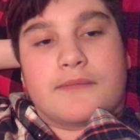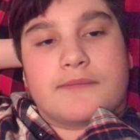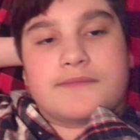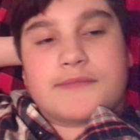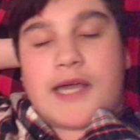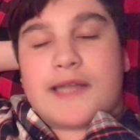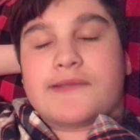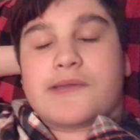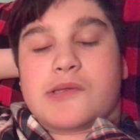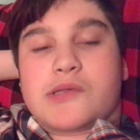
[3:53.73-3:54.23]

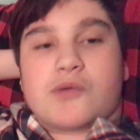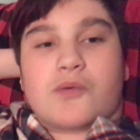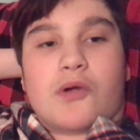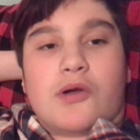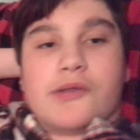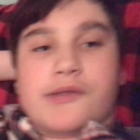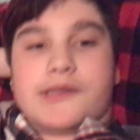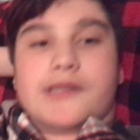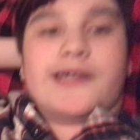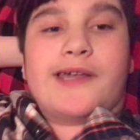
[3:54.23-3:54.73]
not the
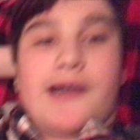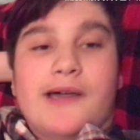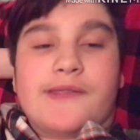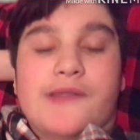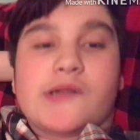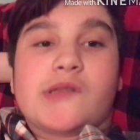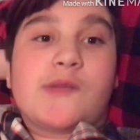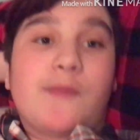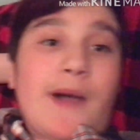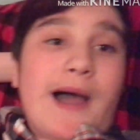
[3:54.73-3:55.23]
swirls,
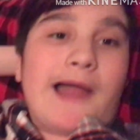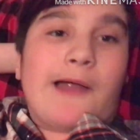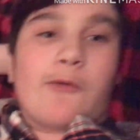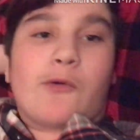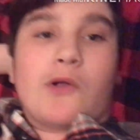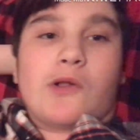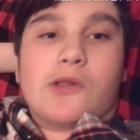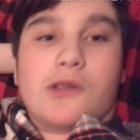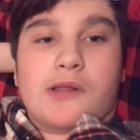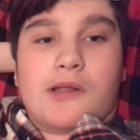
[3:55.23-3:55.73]
the
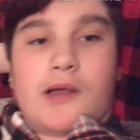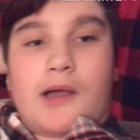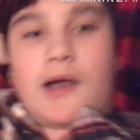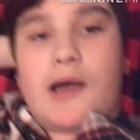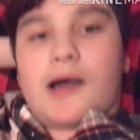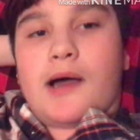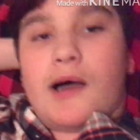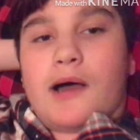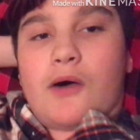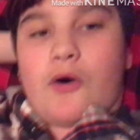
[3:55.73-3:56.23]
spiral
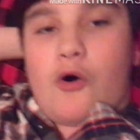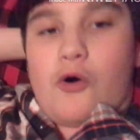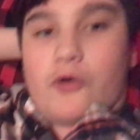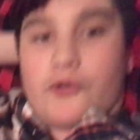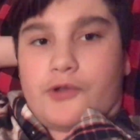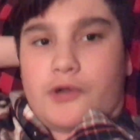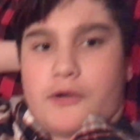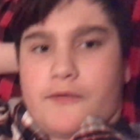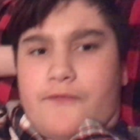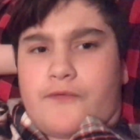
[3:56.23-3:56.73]

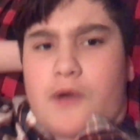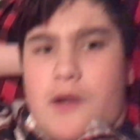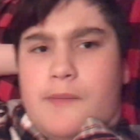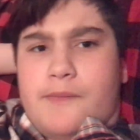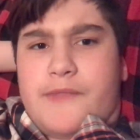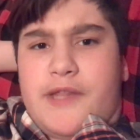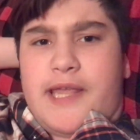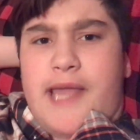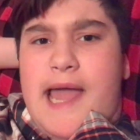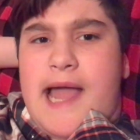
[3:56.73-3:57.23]
holder
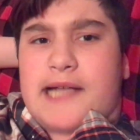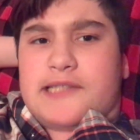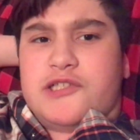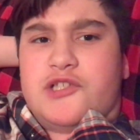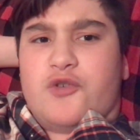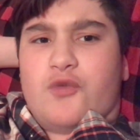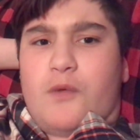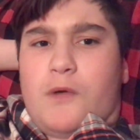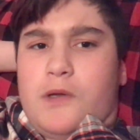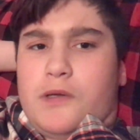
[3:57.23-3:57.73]
from the
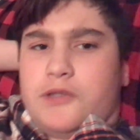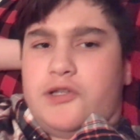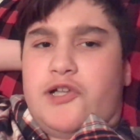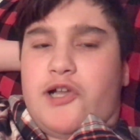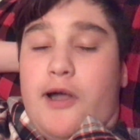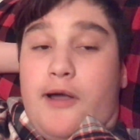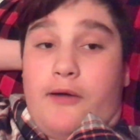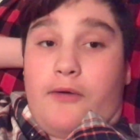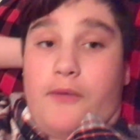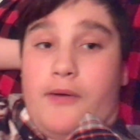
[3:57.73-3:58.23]
actual
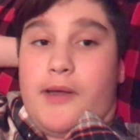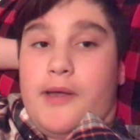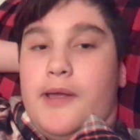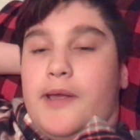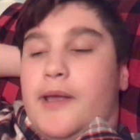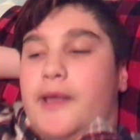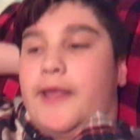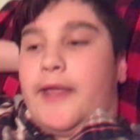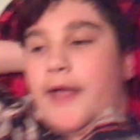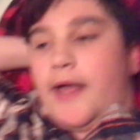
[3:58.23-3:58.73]
show.
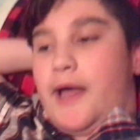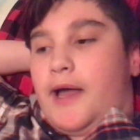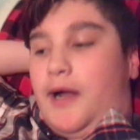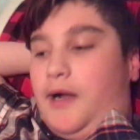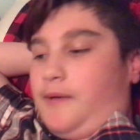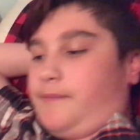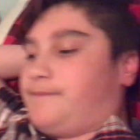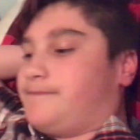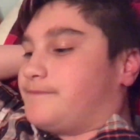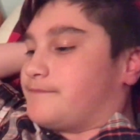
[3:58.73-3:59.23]

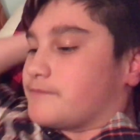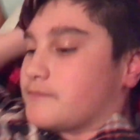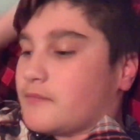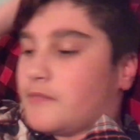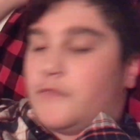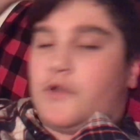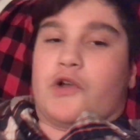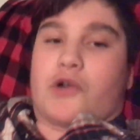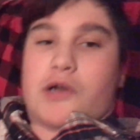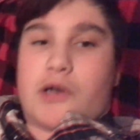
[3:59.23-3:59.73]

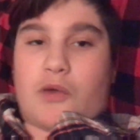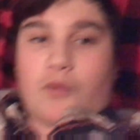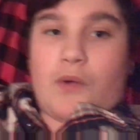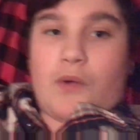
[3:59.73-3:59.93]
You're gonna